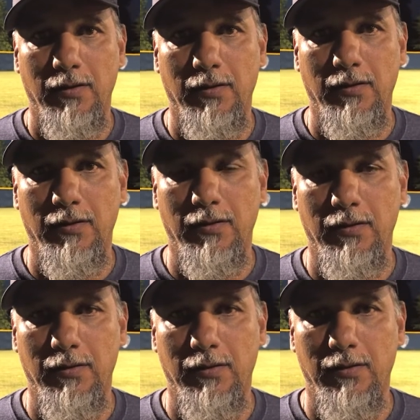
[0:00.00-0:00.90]
lead. They
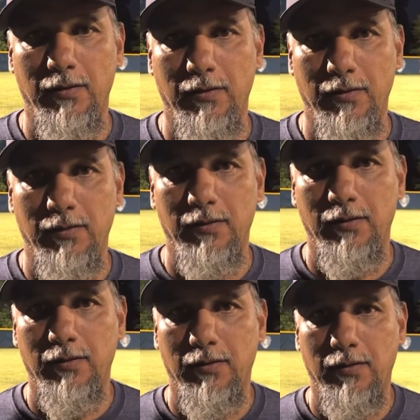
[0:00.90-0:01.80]
scored
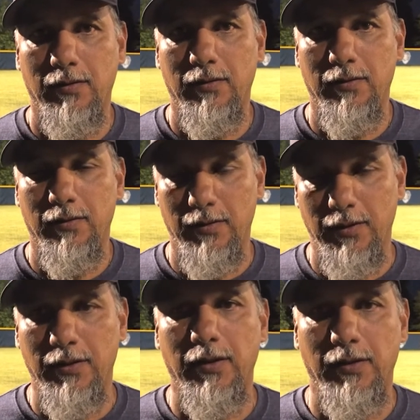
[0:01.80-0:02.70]
one each, fifth,
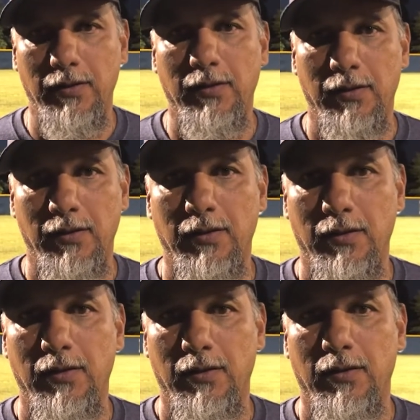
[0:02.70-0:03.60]
sixth, and seventh, and then
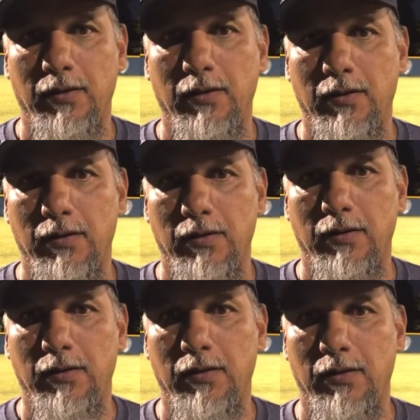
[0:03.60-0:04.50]
scored one in the tenth. So,
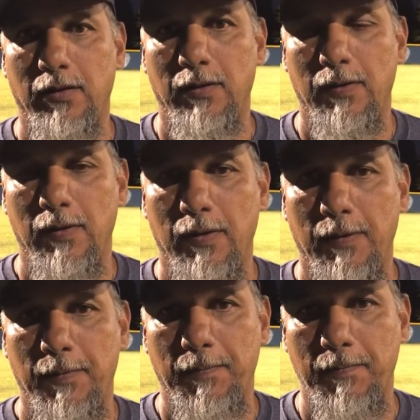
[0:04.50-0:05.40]

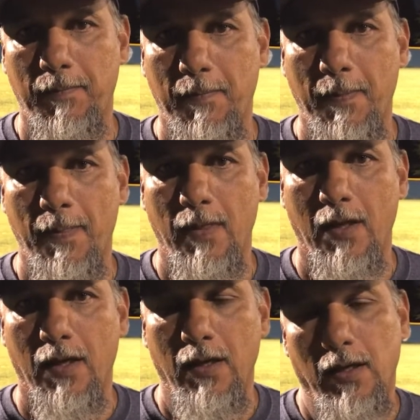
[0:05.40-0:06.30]
um, what made the difference tonight?
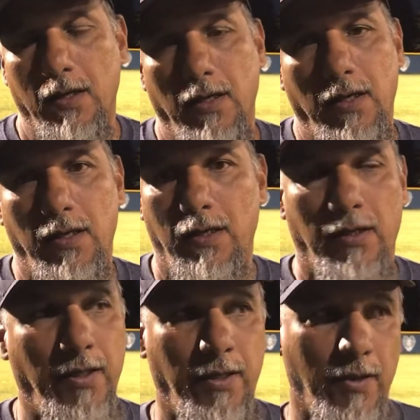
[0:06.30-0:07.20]
Uh,
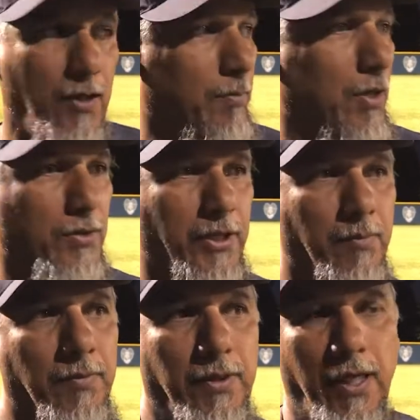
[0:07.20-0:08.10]
they're a good ball
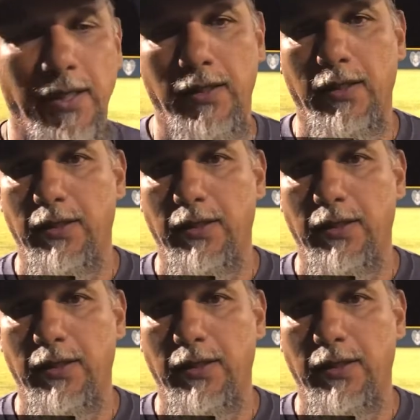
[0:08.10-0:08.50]
team. They